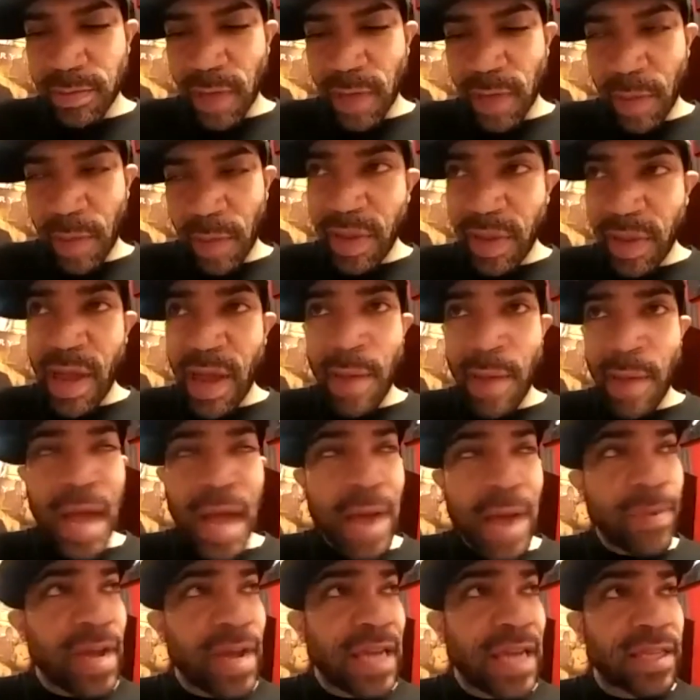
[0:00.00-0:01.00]
I'll, I'll, be, at,
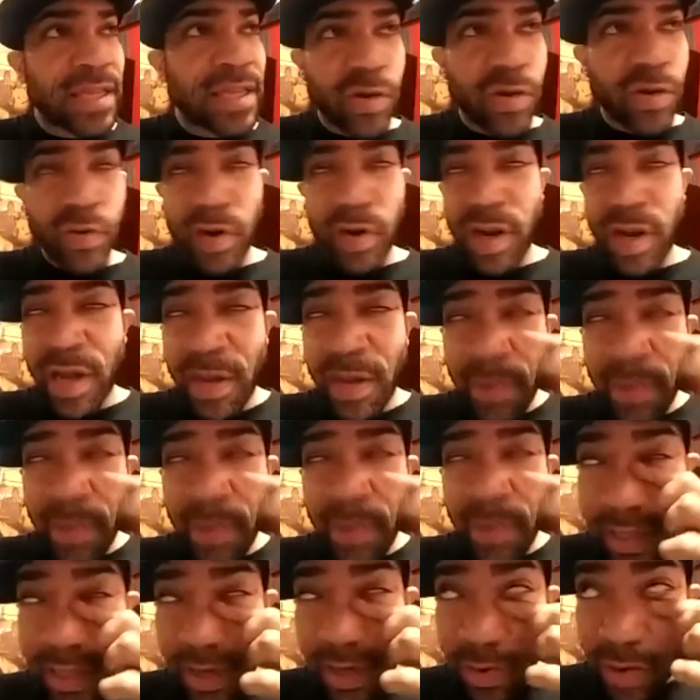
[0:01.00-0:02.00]
I'll be, at, the crib. I'll
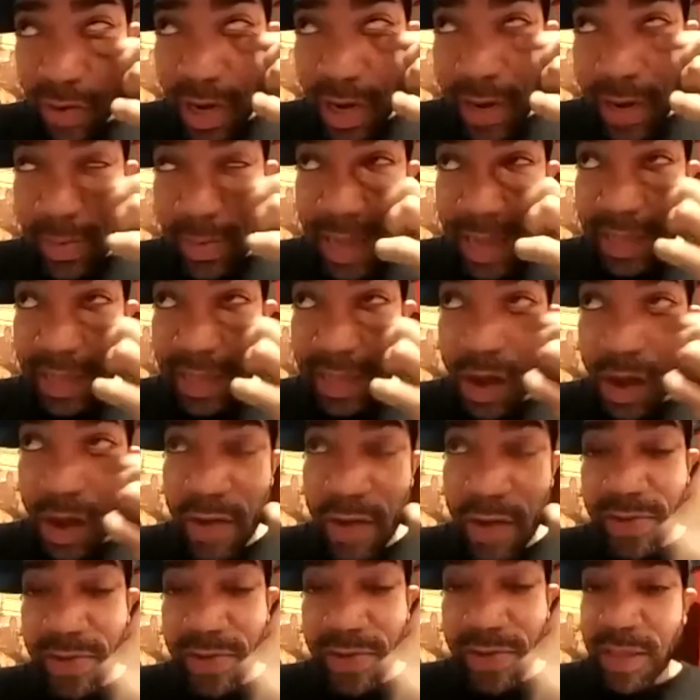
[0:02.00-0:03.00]
be at the crib at the
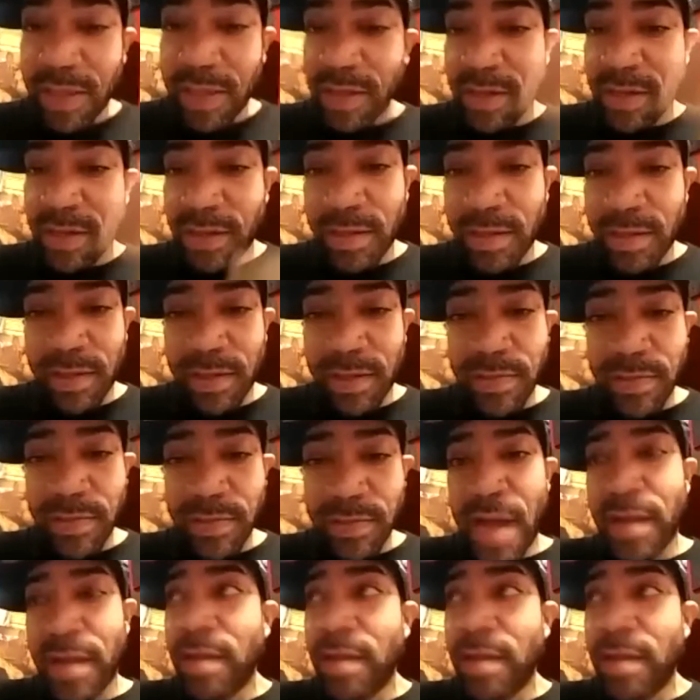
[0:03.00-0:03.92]
office at the spot.